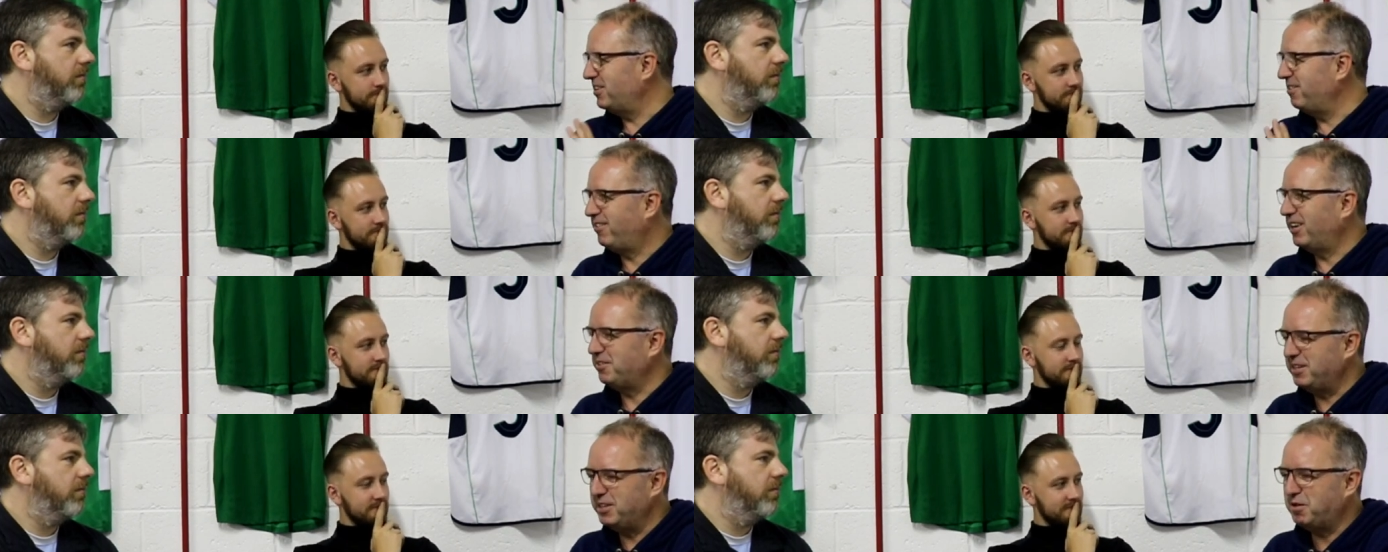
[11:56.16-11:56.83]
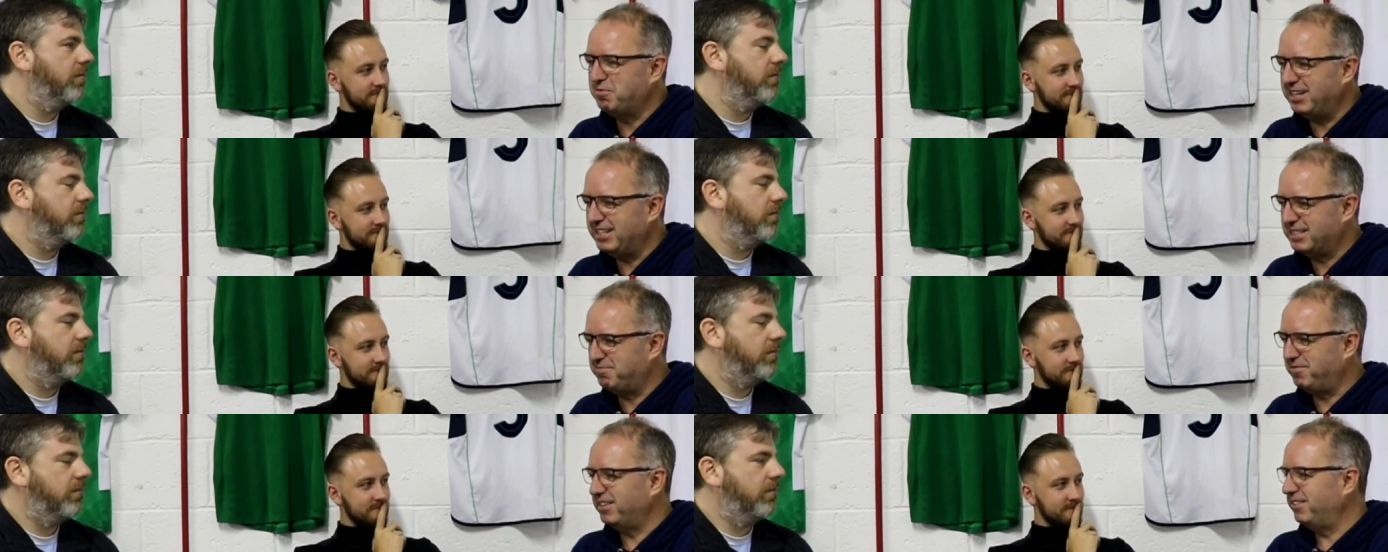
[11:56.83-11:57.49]
Speaker 1: only following the updates.
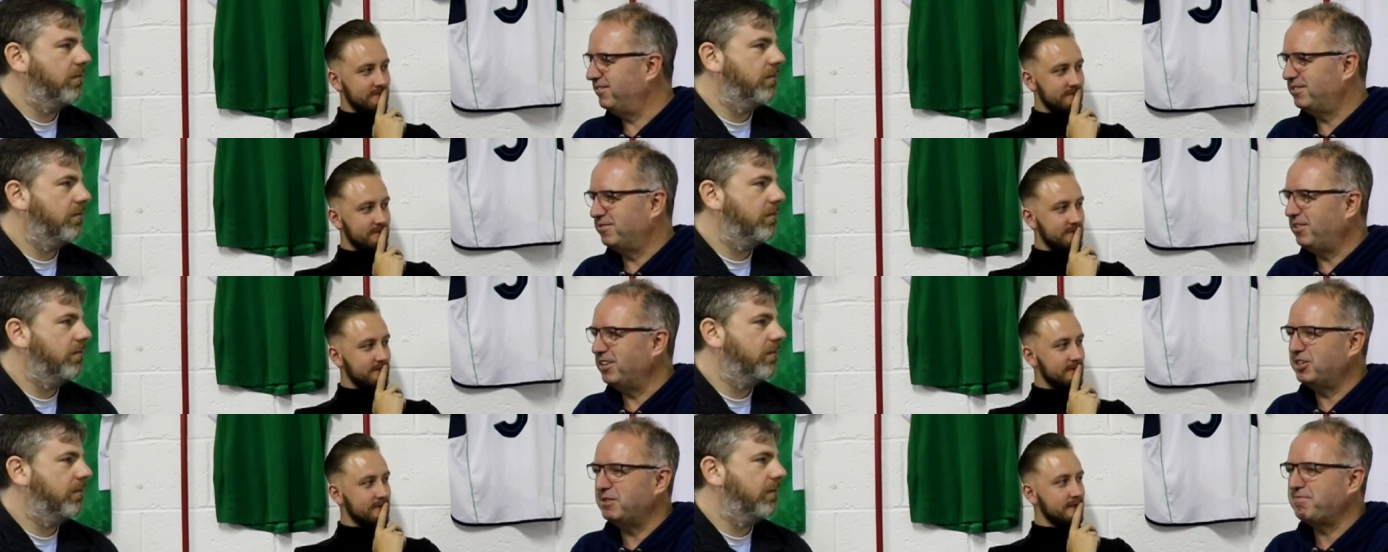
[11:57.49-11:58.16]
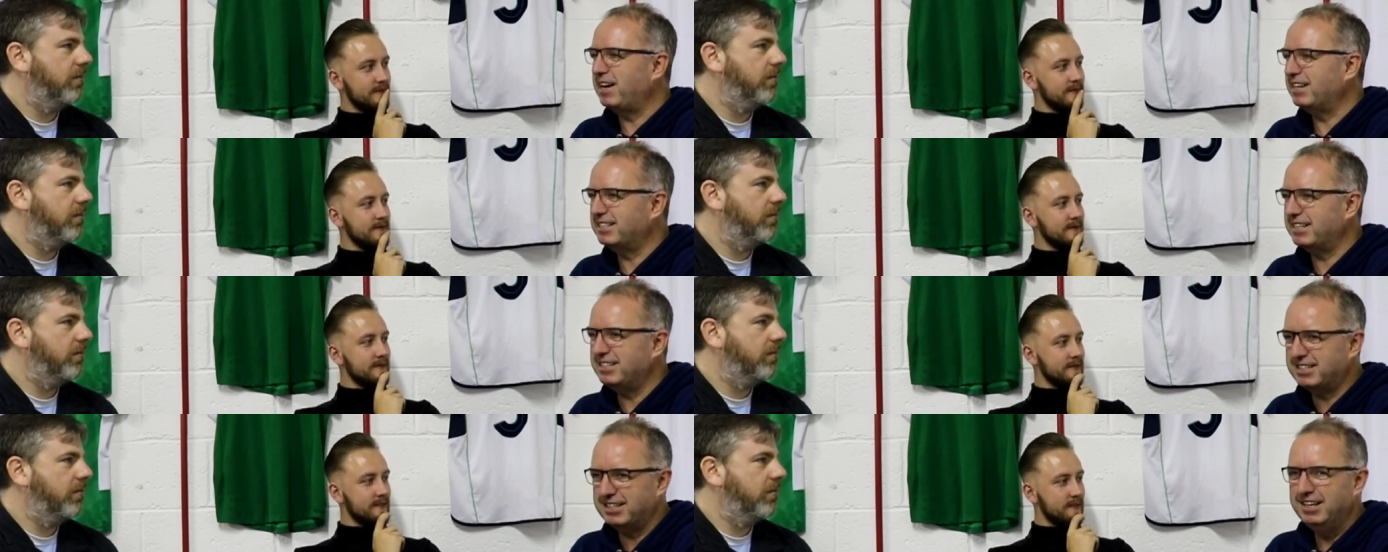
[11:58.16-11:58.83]
But I've watched it back
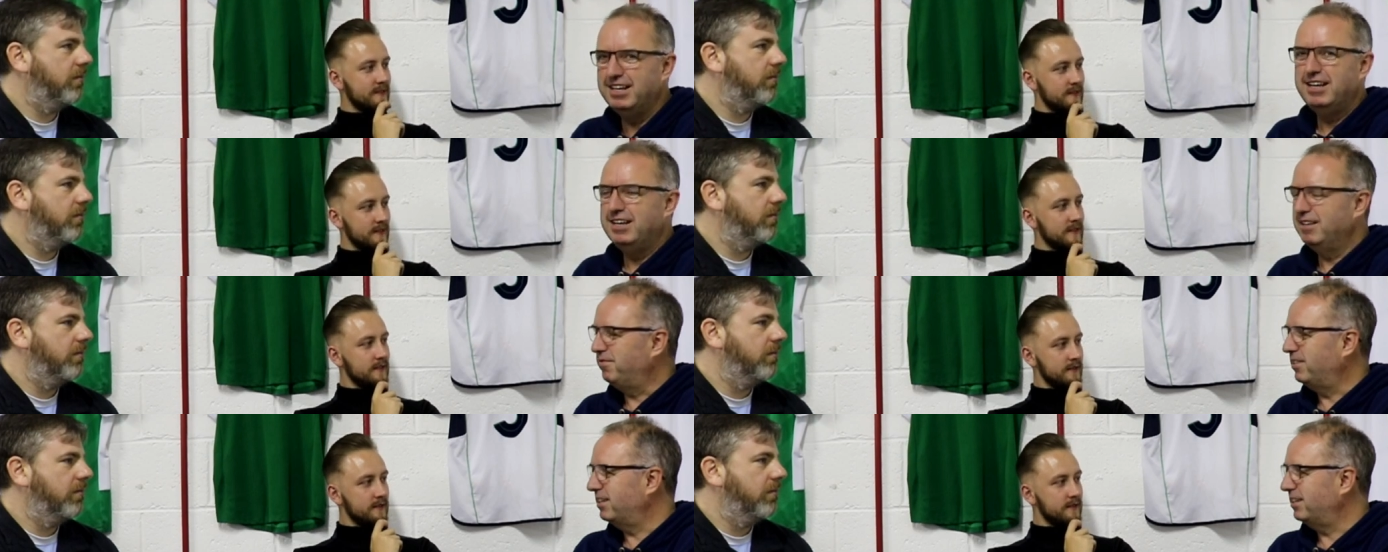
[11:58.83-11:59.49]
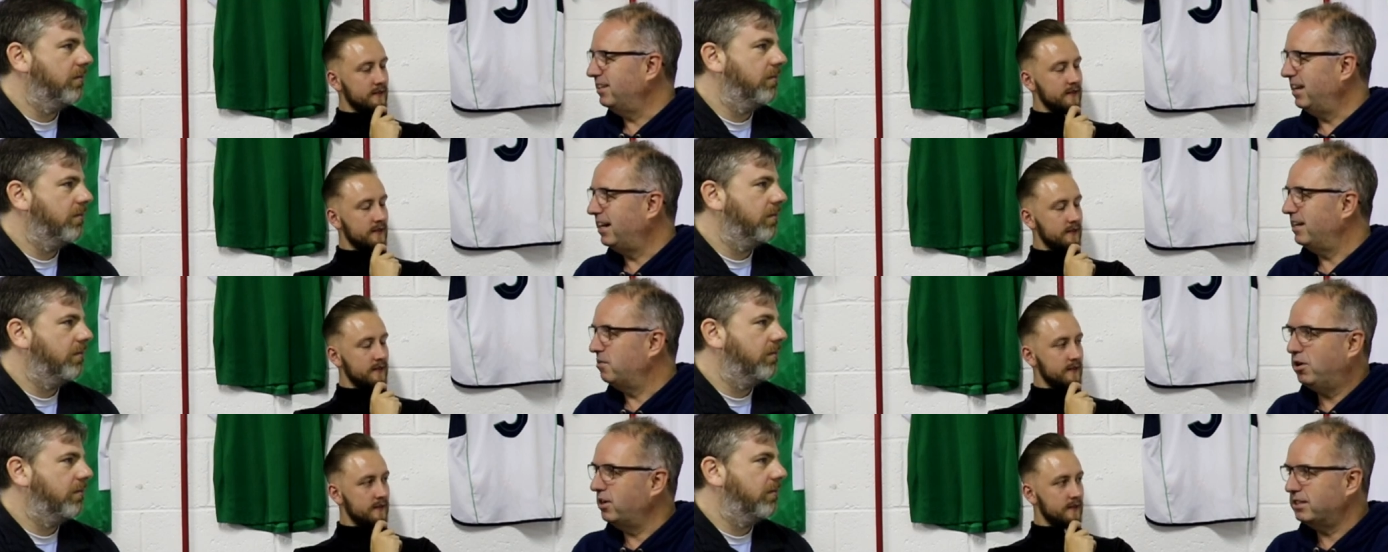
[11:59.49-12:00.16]
since. But uh, yeah, it
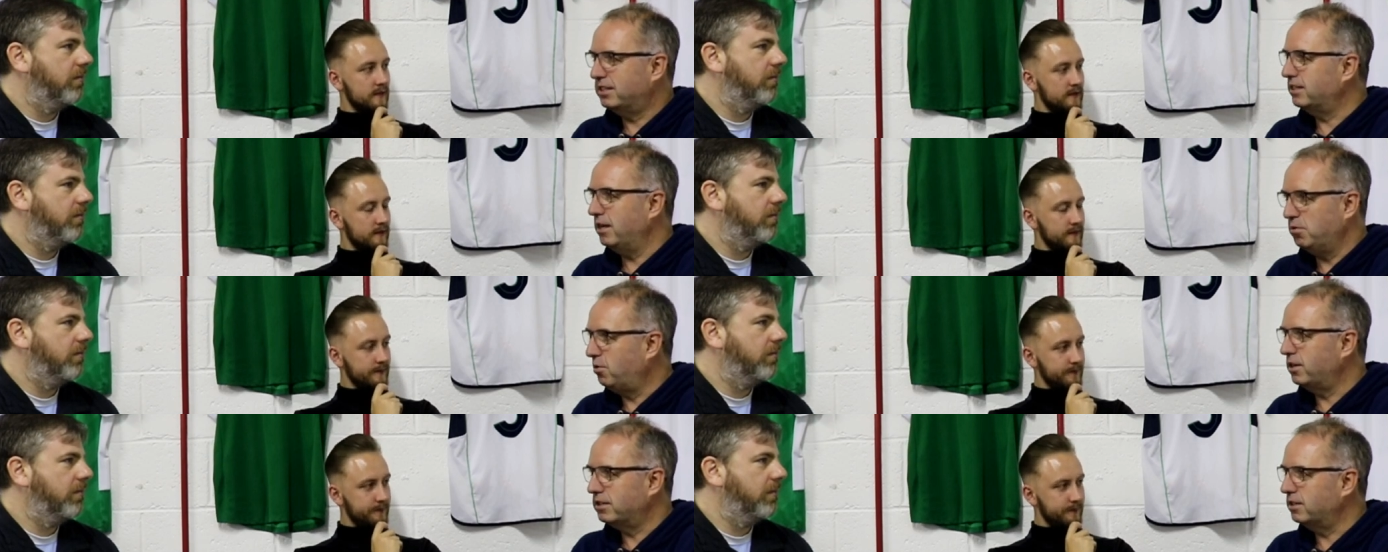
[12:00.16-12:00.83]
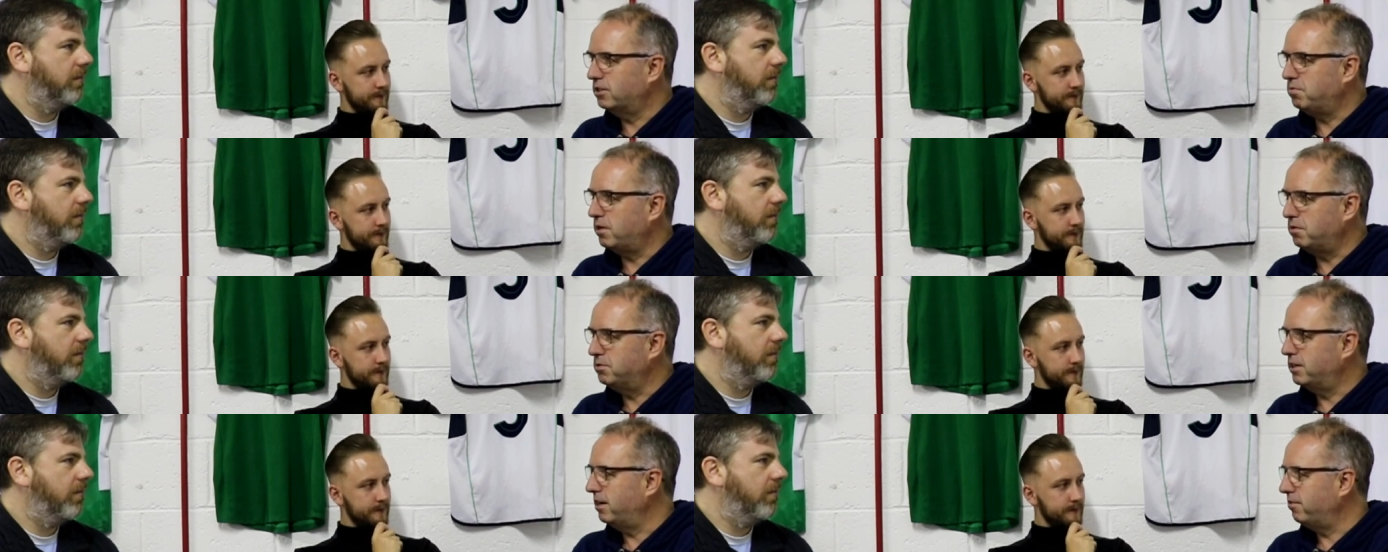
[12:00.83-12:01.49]
was it was a superb
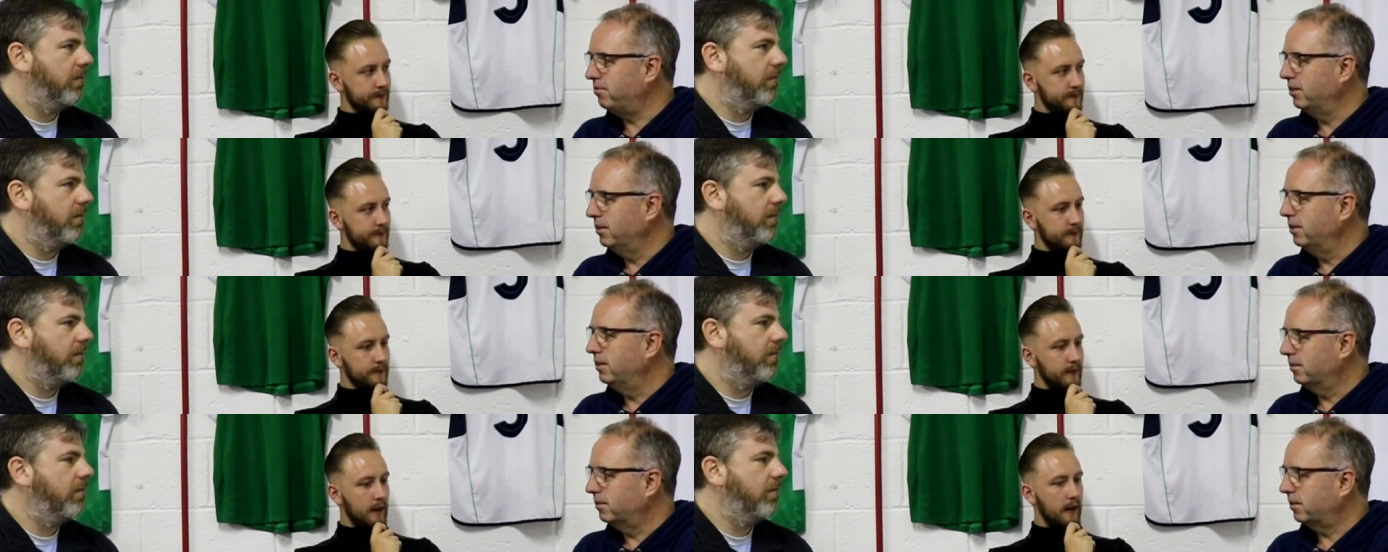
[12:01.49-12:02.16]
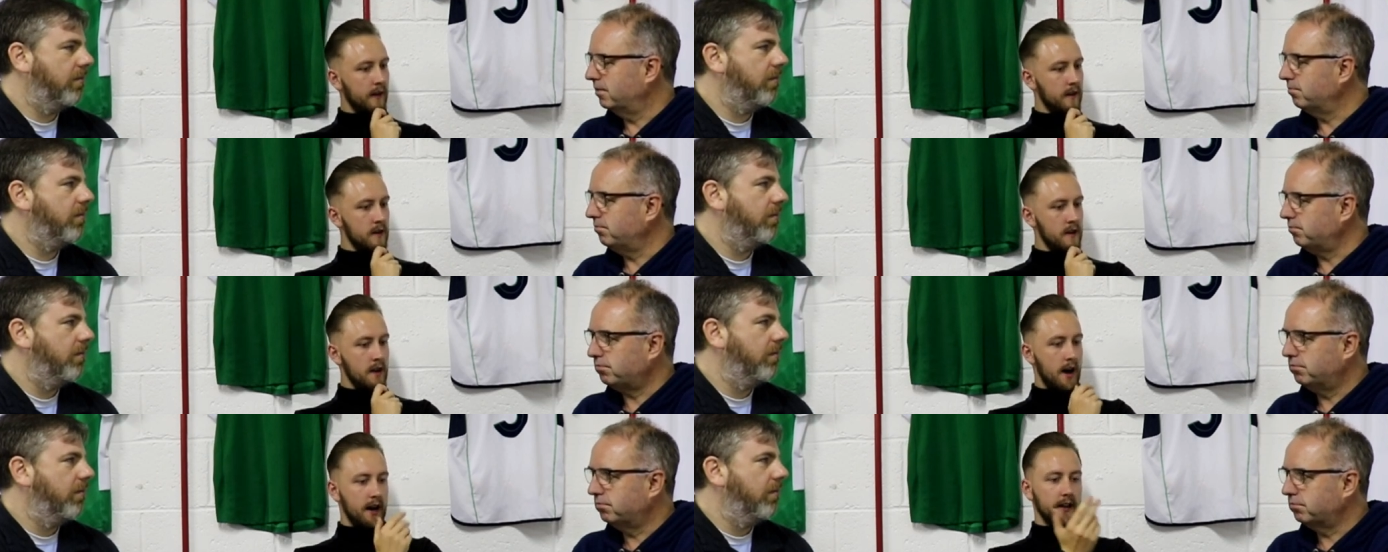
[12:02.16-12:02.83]
save.
Speaker 2: Yeah,
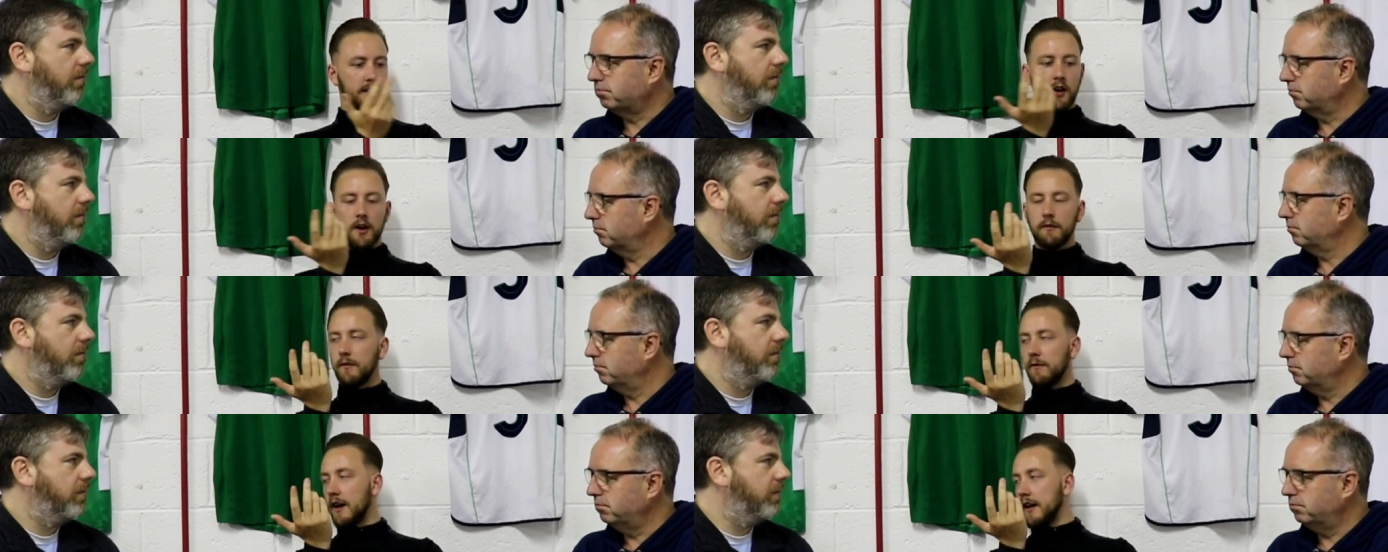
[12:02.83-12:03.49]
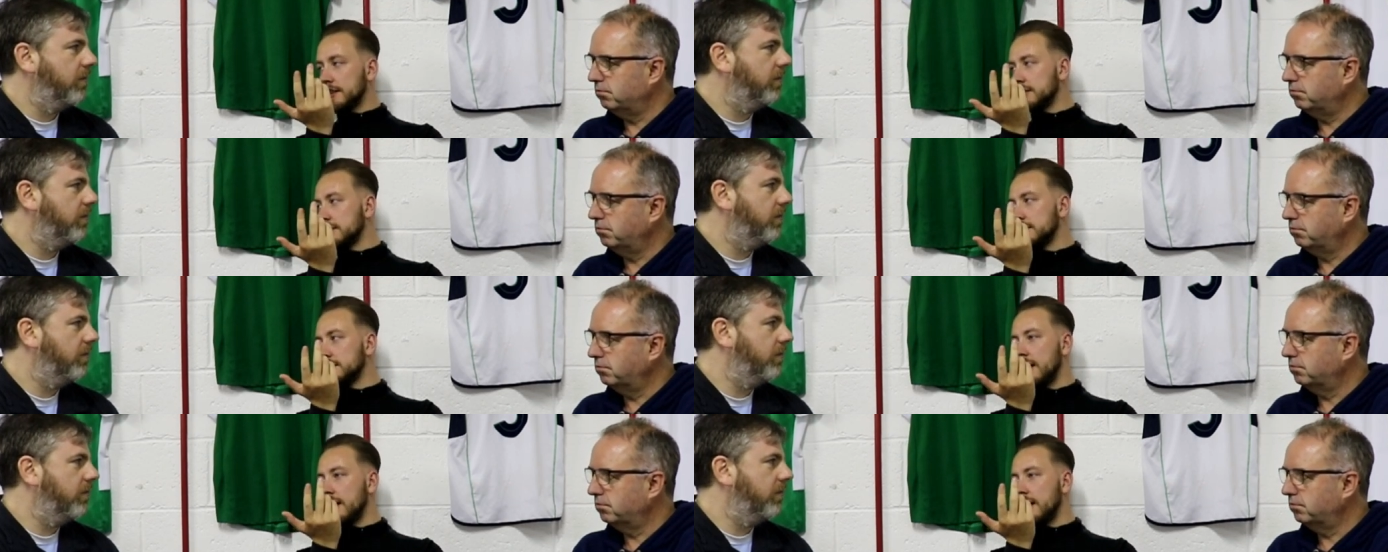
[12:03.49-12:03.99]
and I thought Masterson's